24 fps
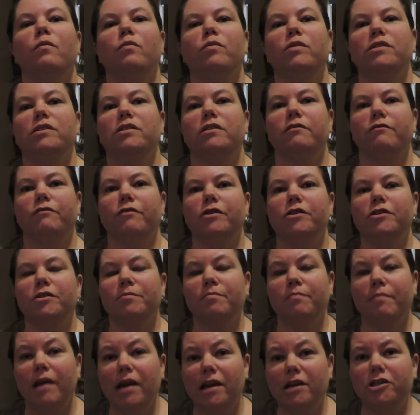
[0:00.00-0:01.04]
was the first
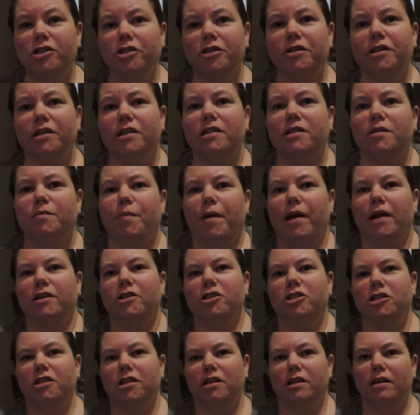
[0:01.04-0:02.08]
major
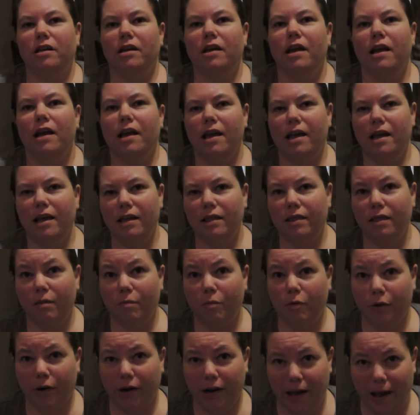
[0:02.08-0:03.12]
expansion in the
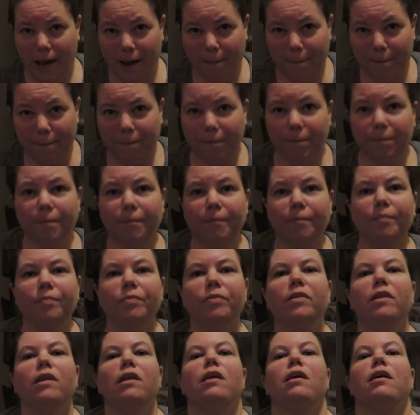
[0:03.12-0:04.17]
board game.
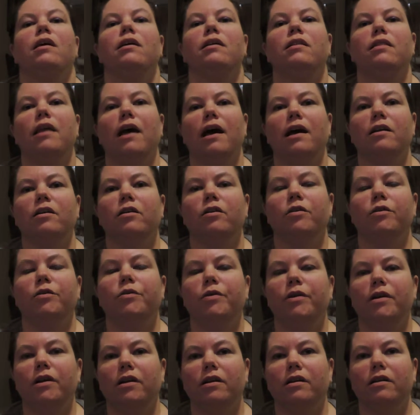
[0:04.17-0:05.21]
That
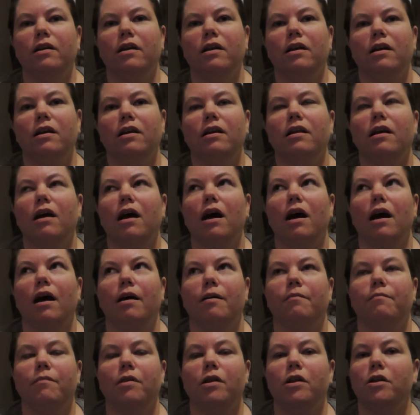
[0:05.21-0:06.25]
included
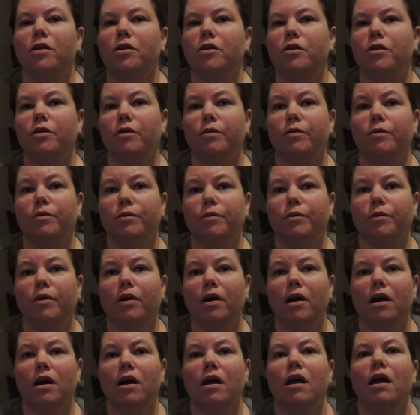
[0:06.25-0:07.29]
new
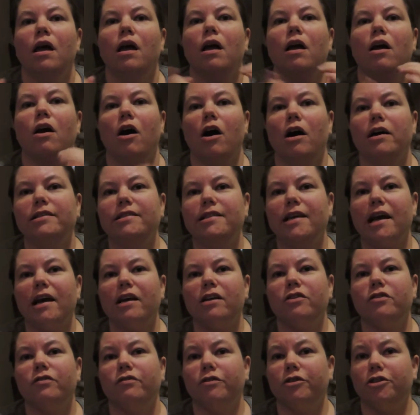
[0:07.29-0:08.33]

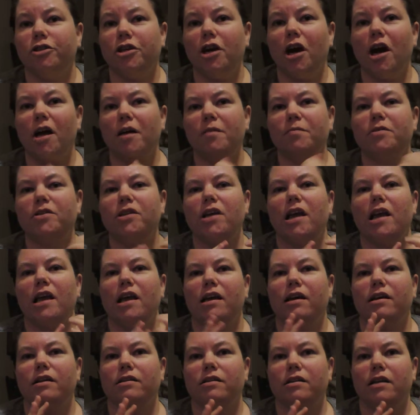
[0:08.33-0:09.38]
contacts for jobs
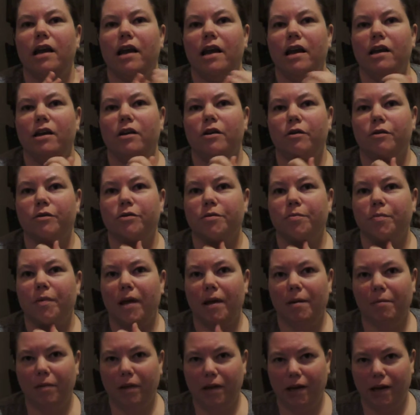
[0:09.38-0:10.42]
and a new
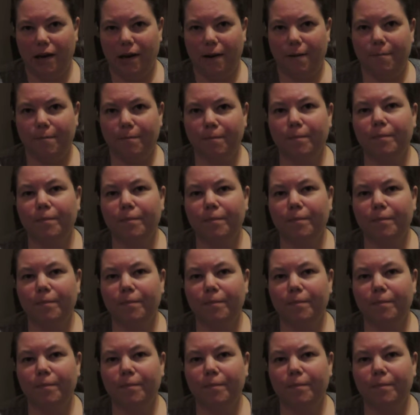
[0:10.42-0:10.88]
supply planet.